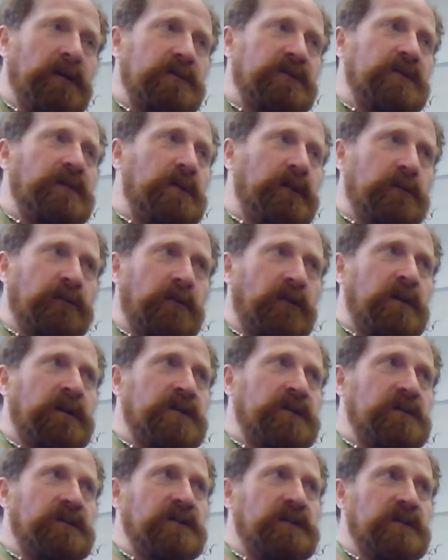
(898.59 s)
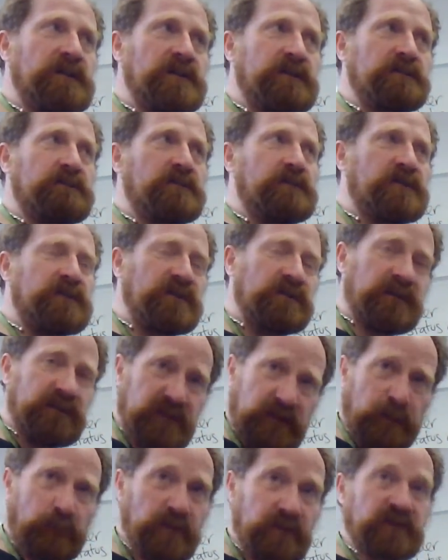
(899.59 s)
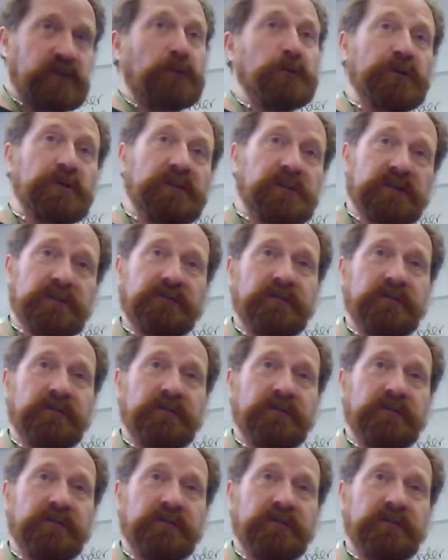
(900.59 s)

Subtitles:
seeing Christ as this somewhat socialist